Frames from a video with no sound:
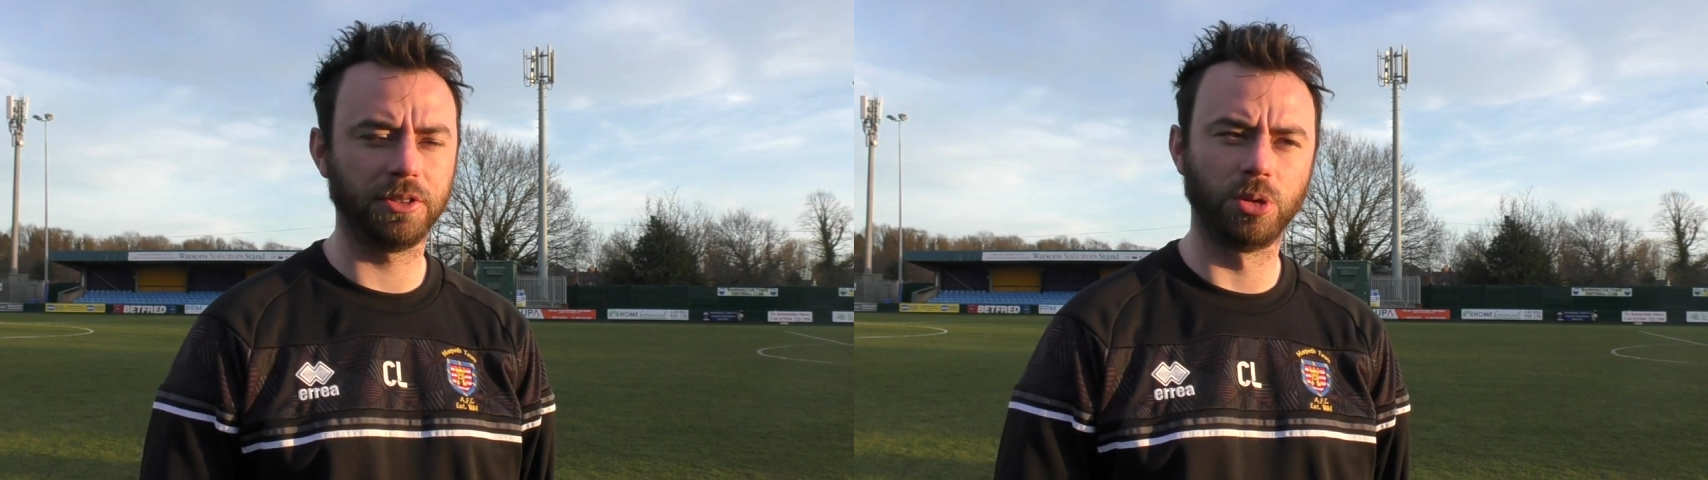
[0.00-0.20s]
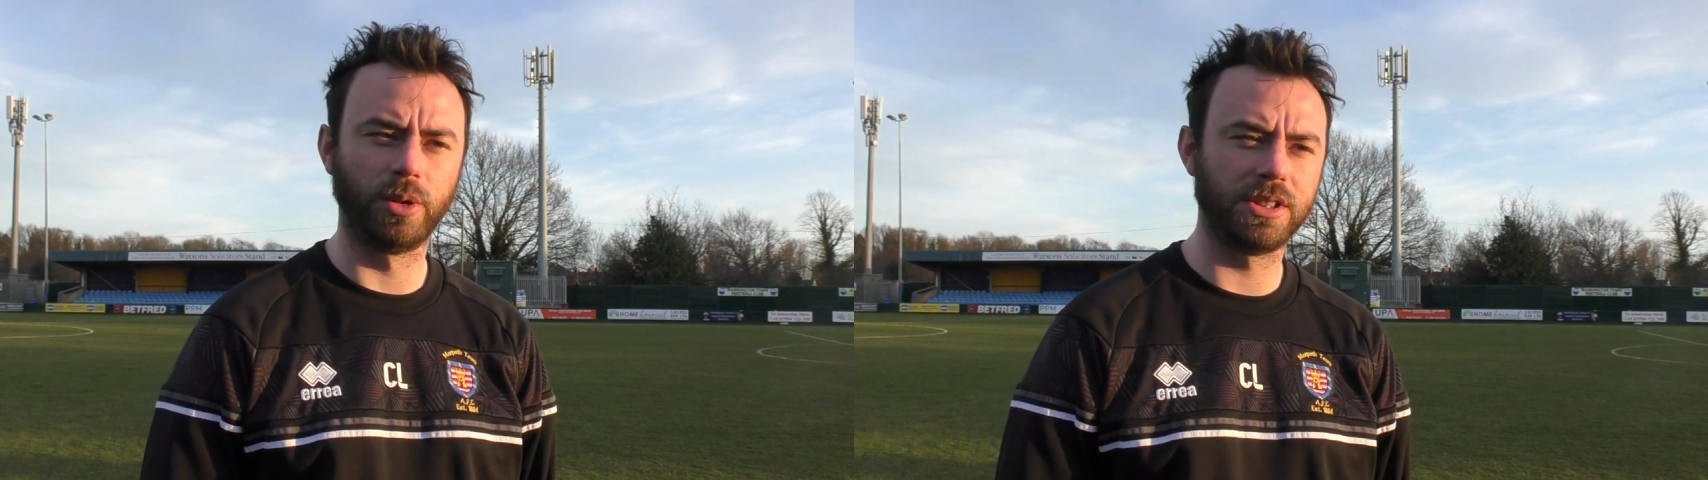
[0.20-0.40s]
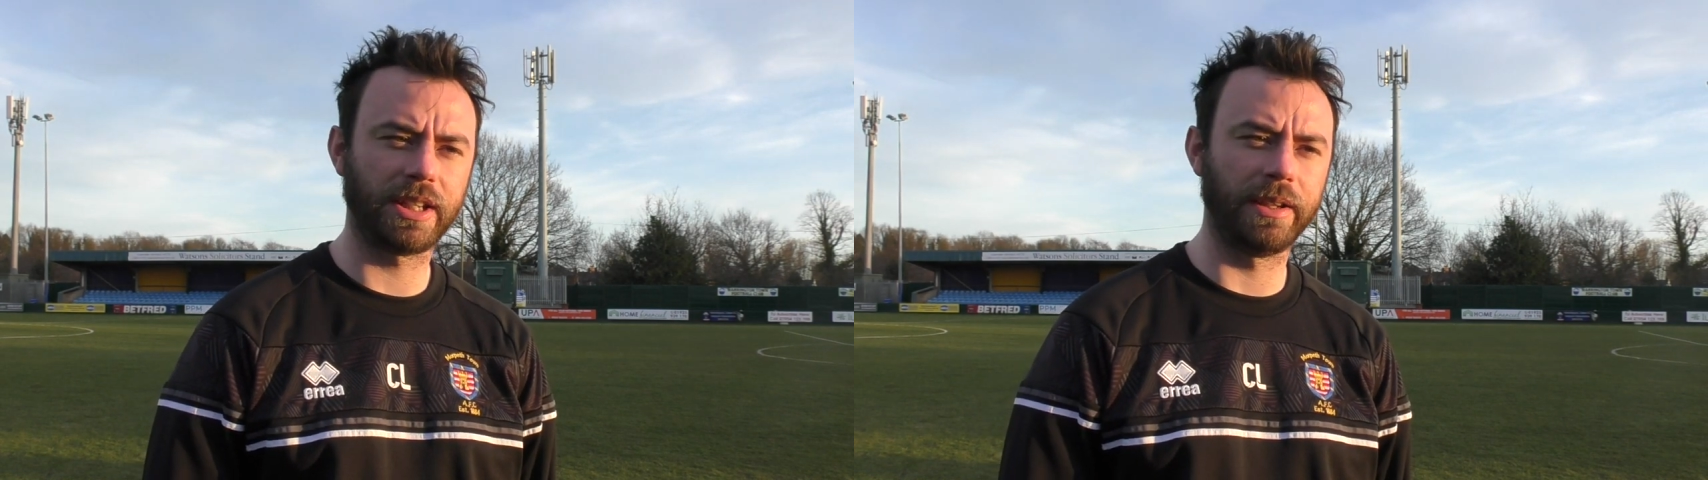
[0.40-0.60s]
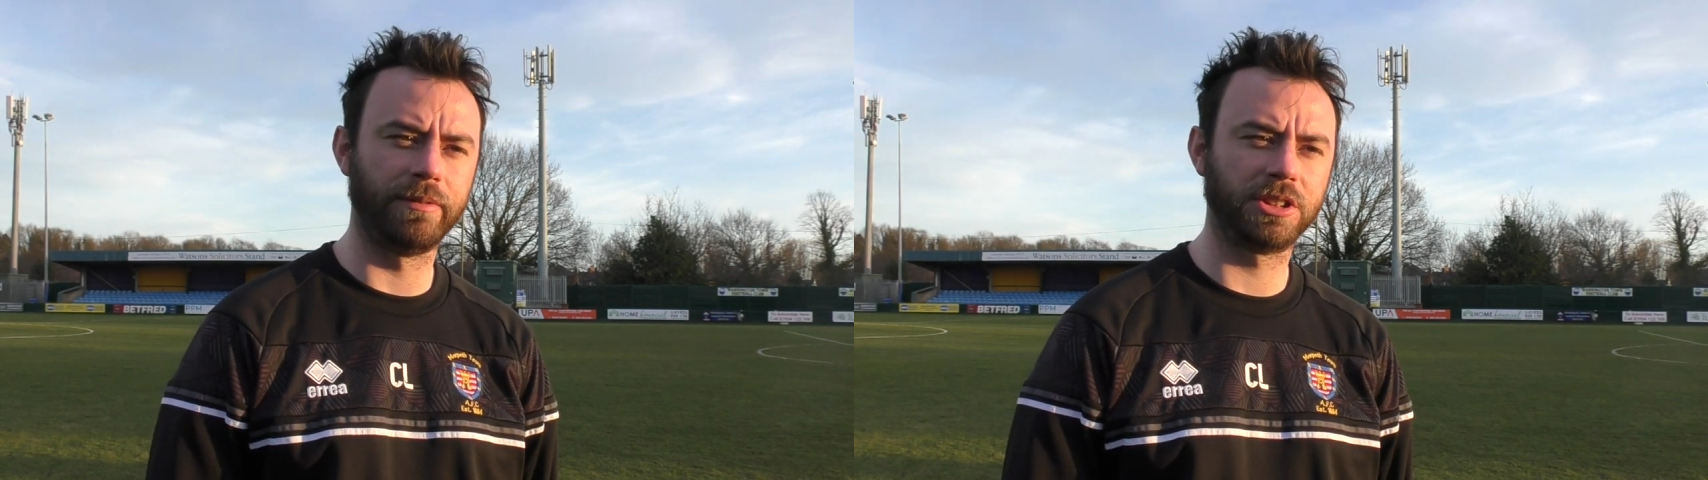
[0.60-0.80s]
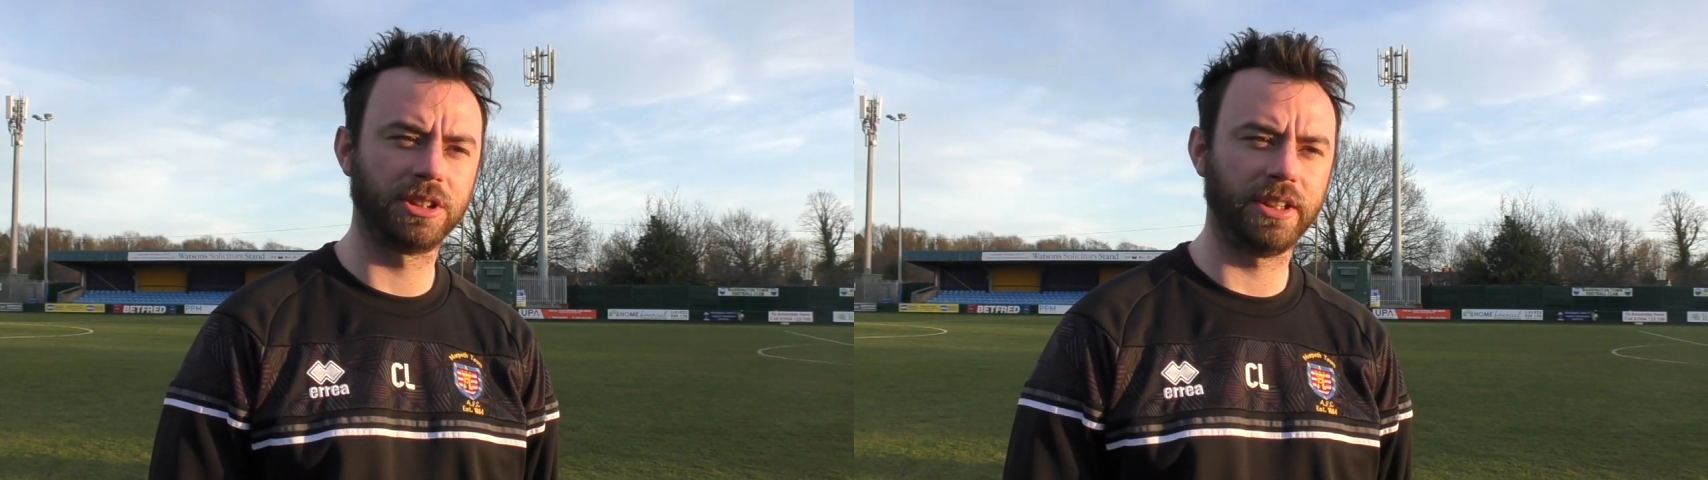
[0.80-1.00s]
There's no easy game
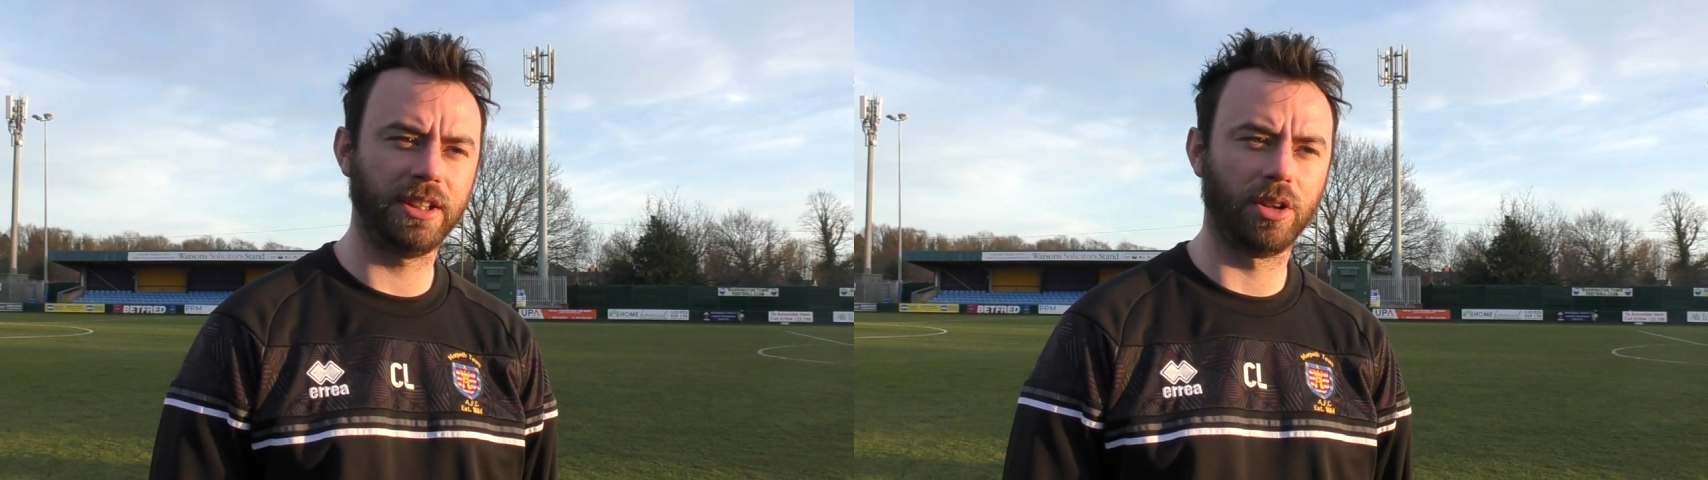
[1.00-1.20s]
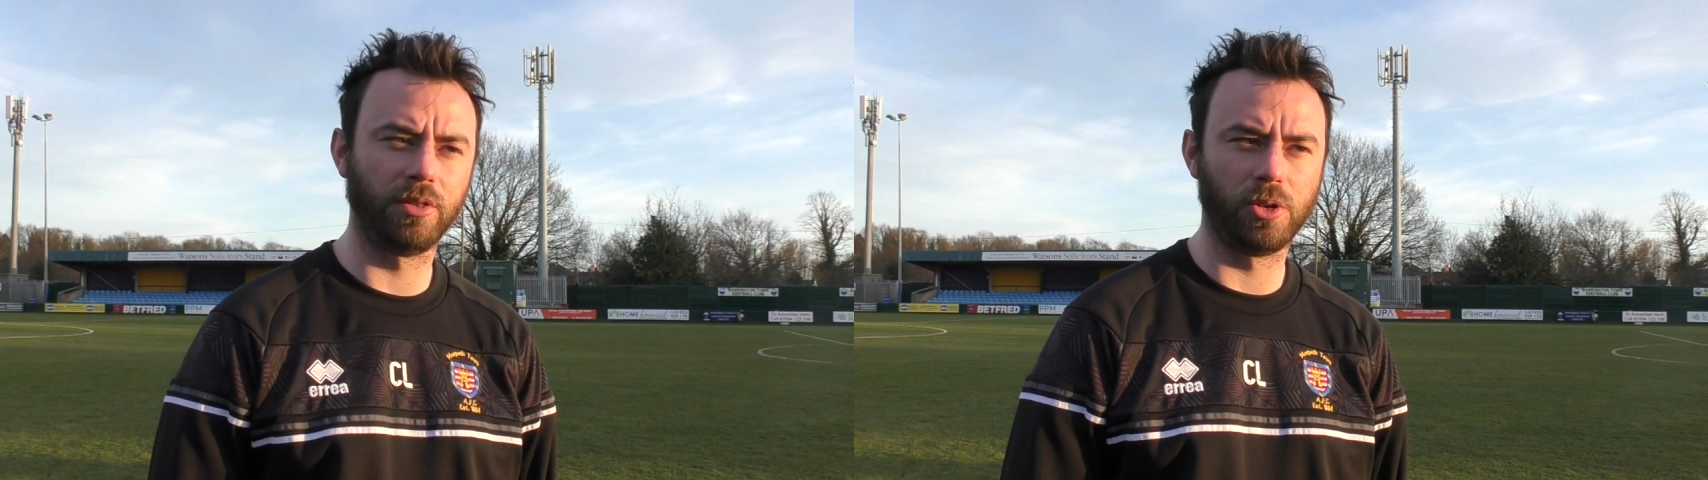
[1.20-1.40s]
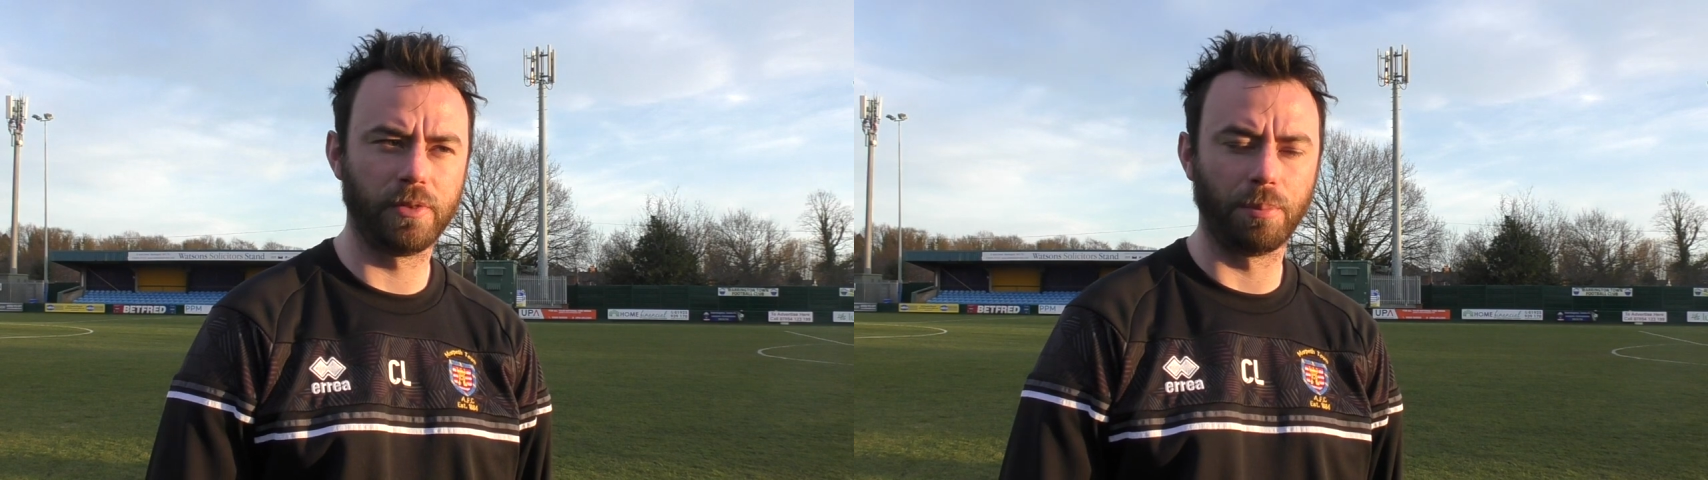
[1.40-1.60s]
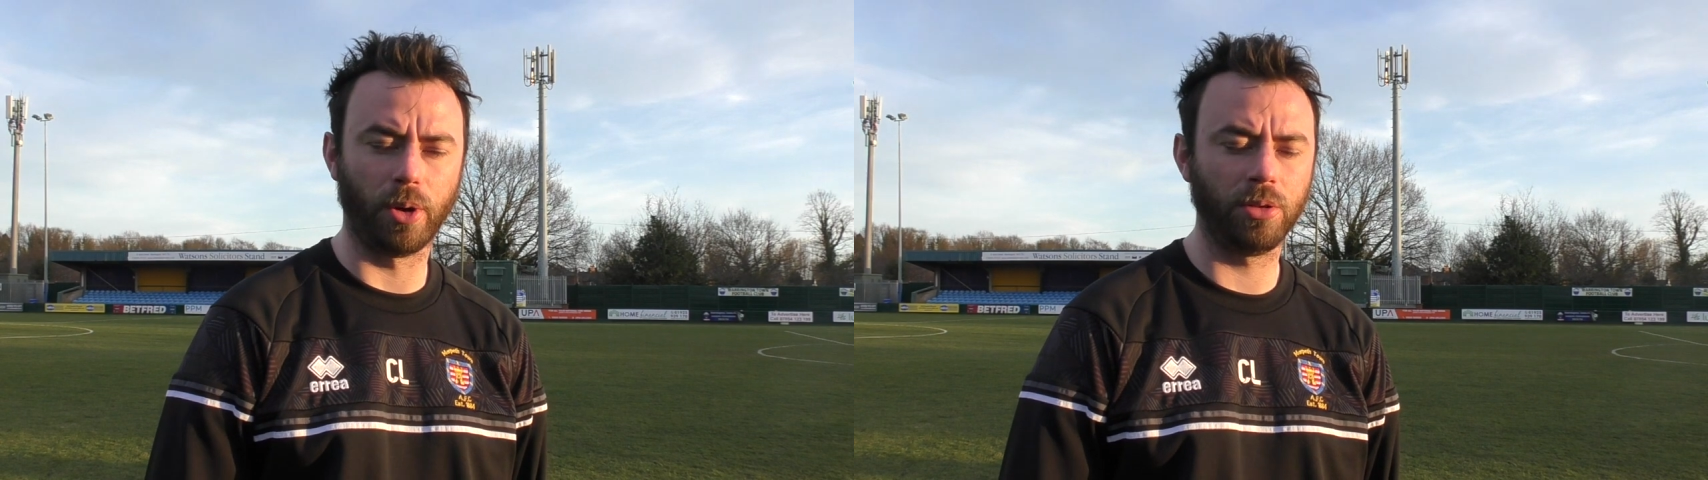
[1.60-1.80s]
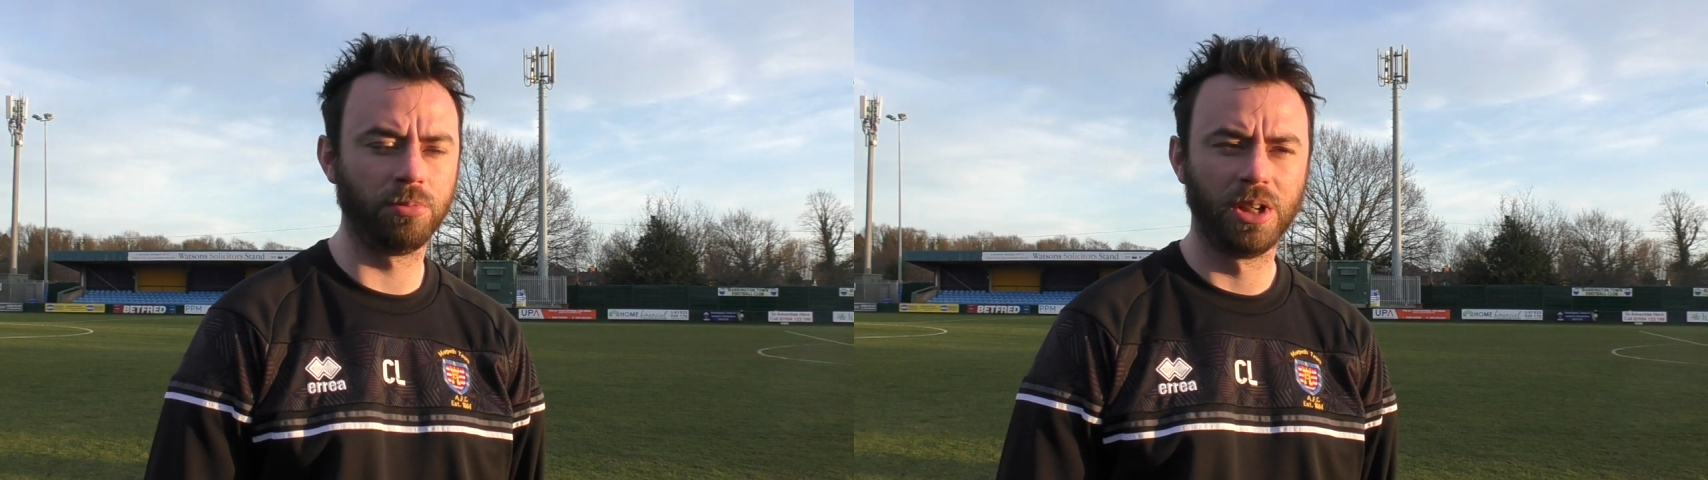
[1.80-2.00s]
this league, although we
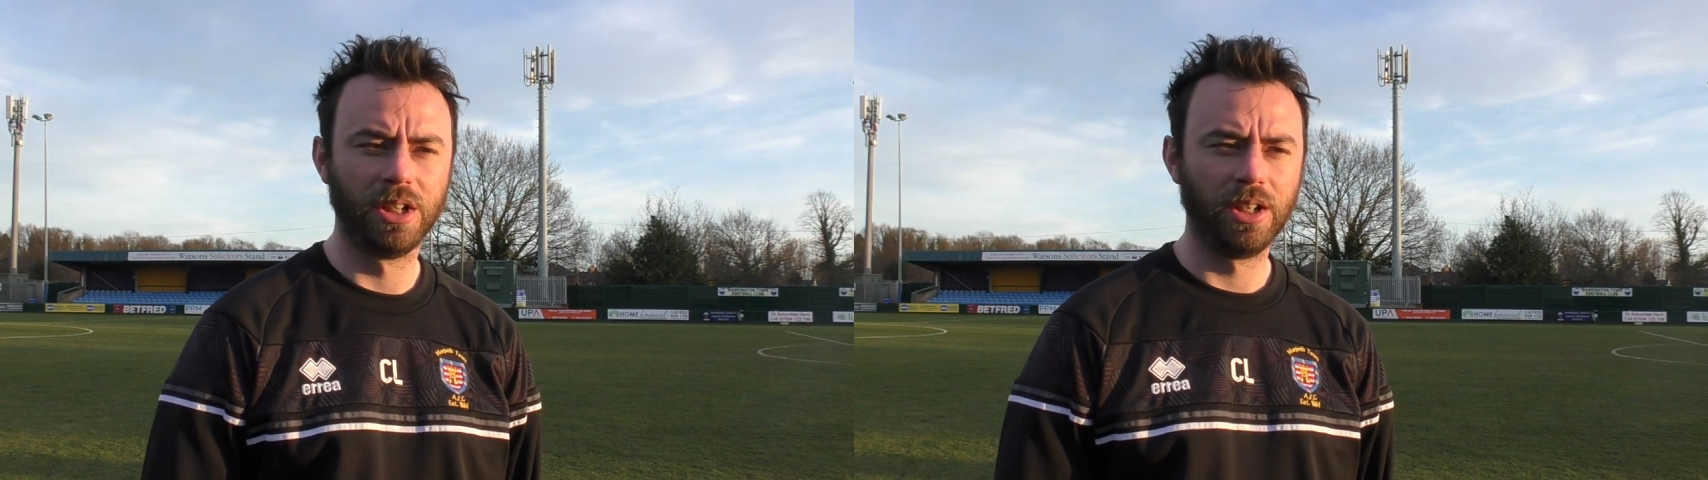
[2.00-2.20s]
bought them.